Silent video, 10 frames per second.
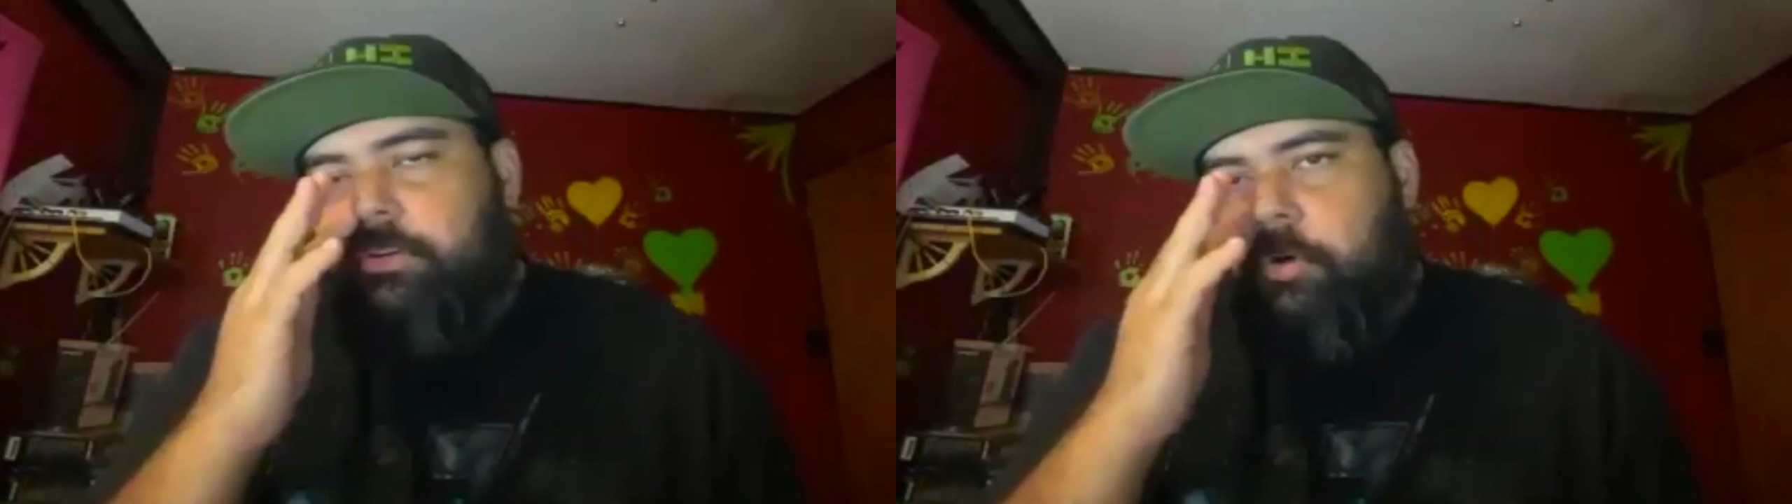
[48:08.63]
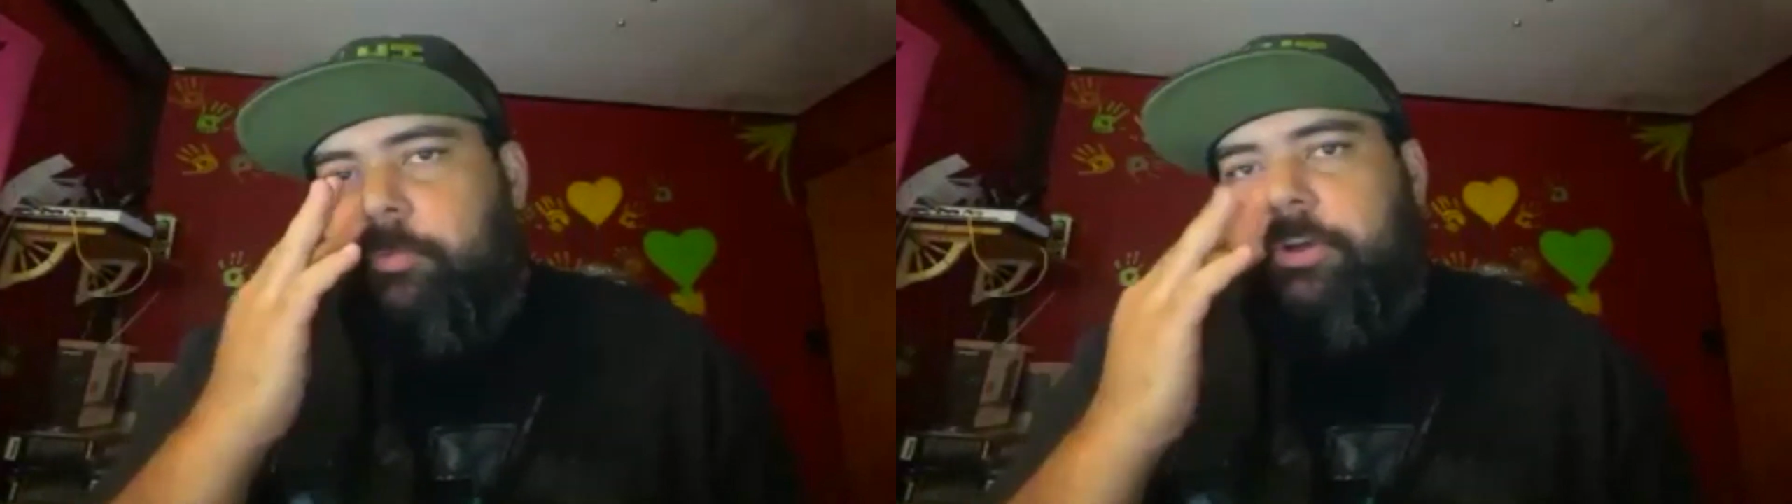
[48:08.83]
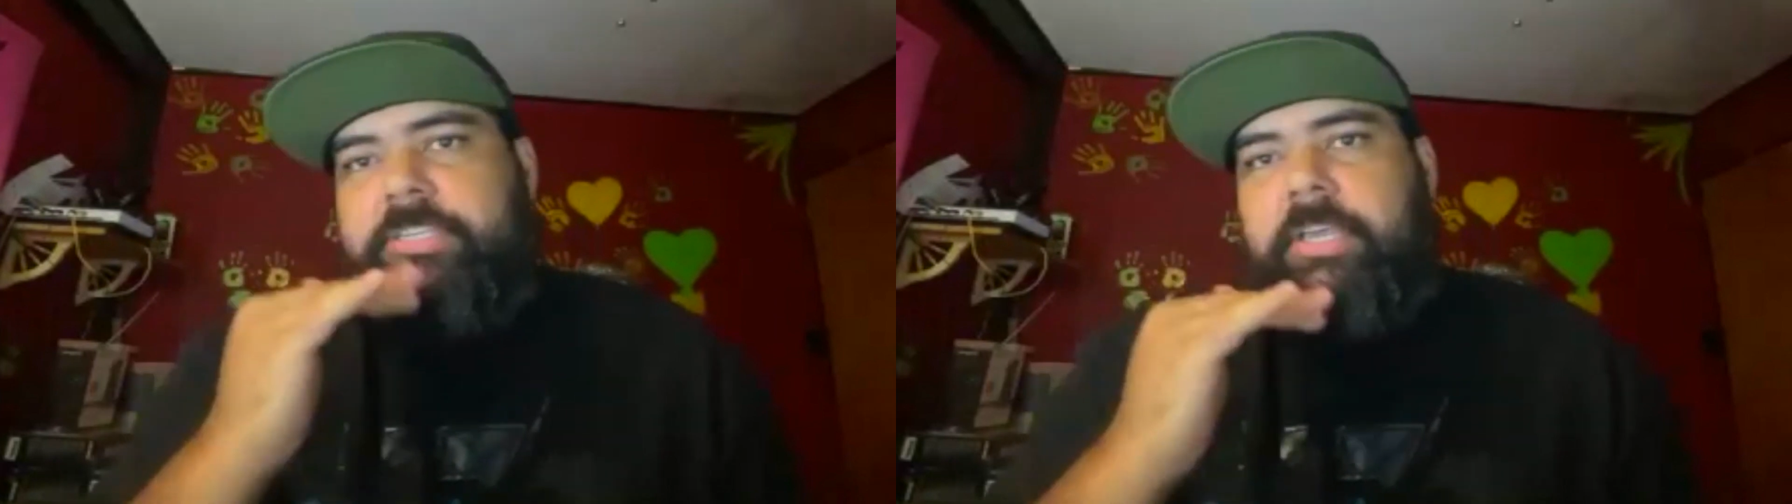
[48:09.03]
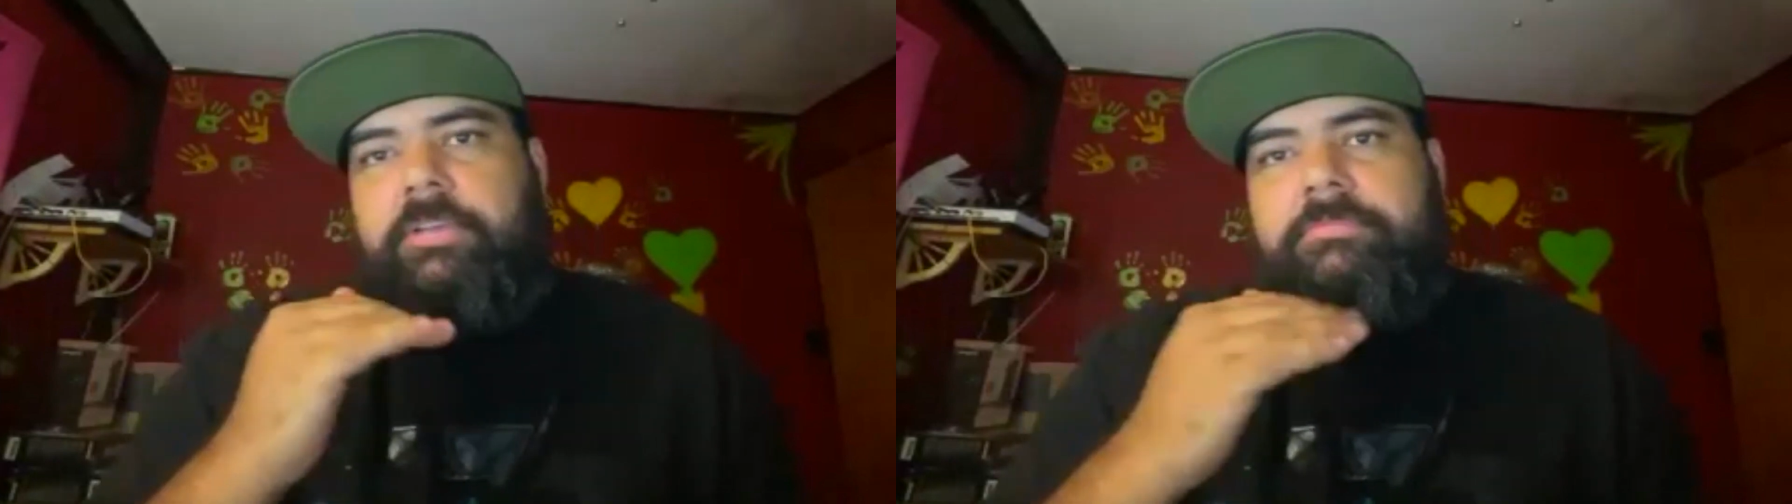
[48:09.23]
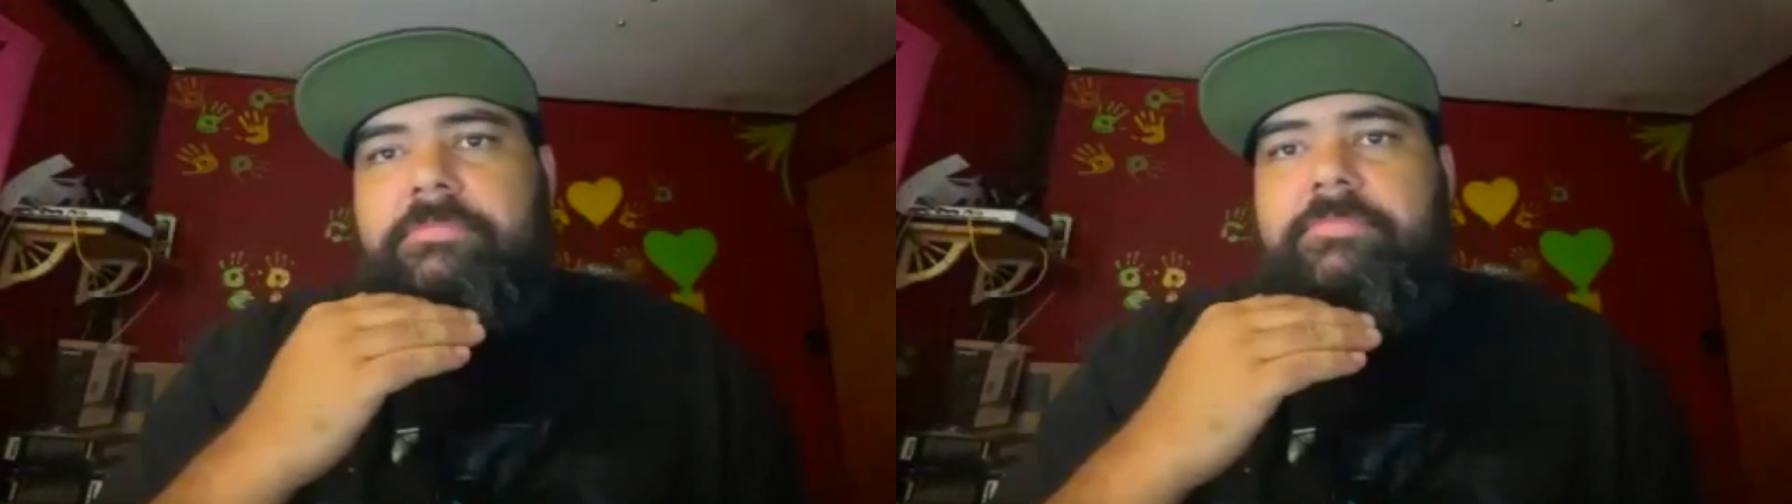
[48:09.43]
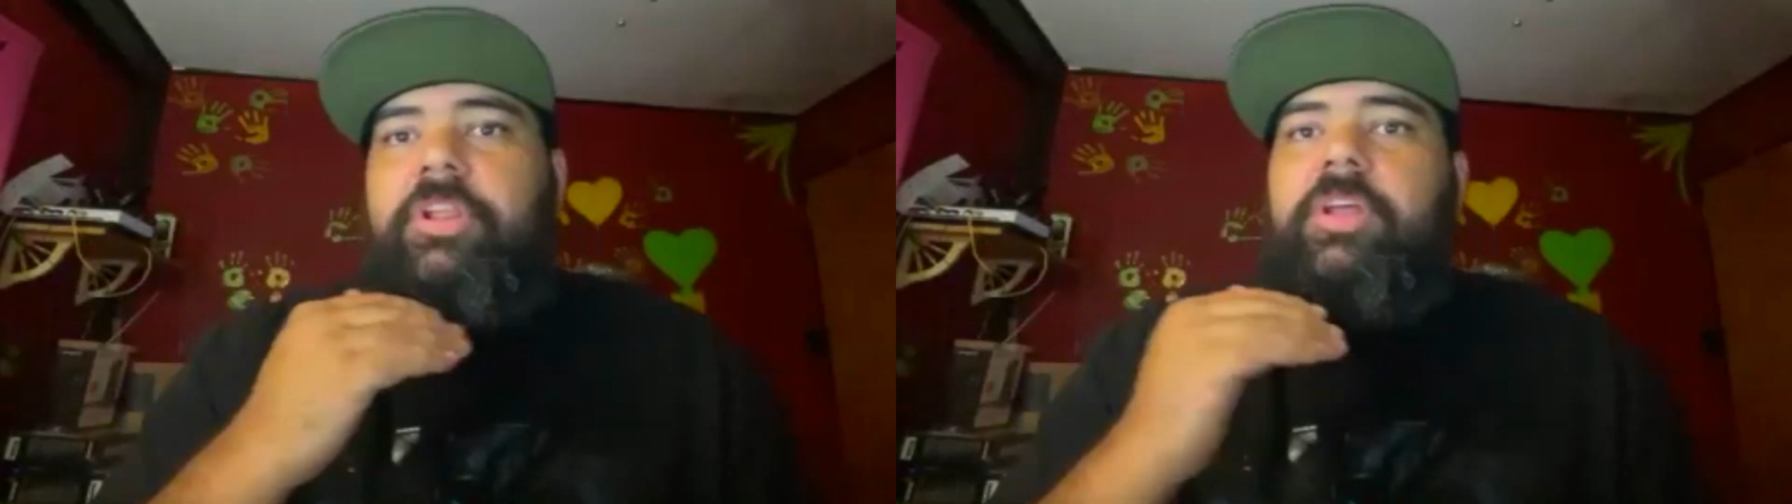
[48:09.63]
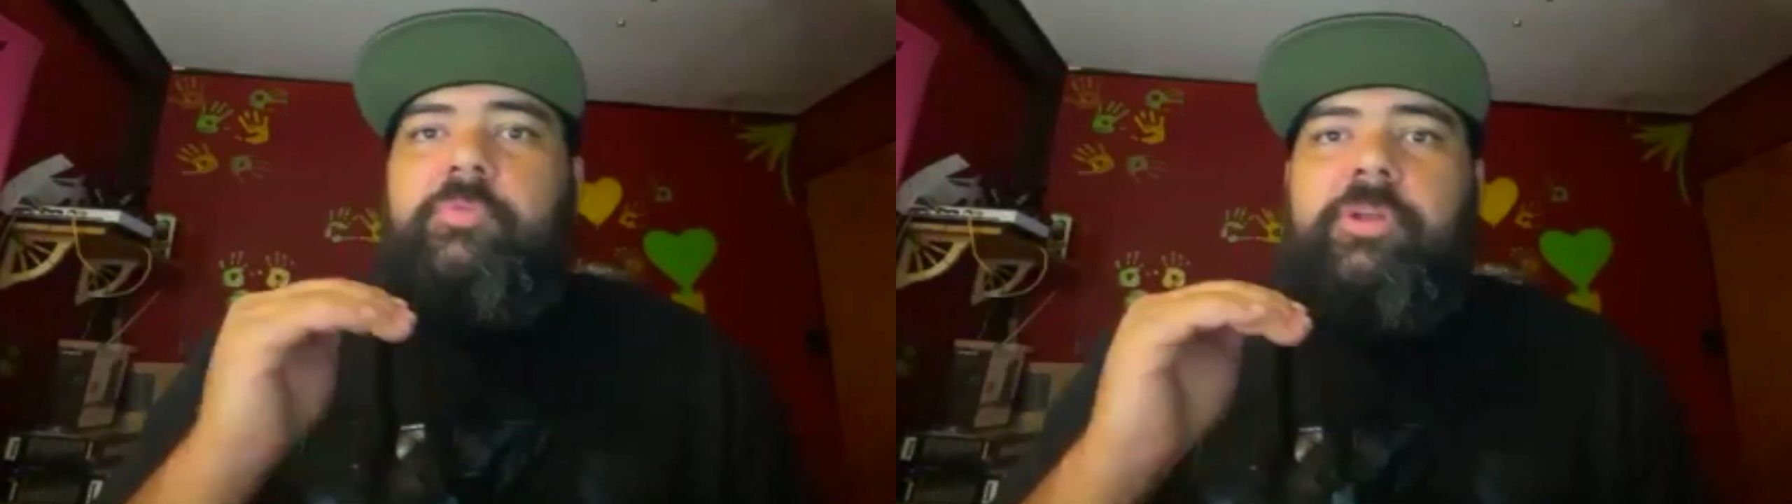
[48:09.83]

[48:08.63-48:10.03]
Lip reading: homeboy's like, you look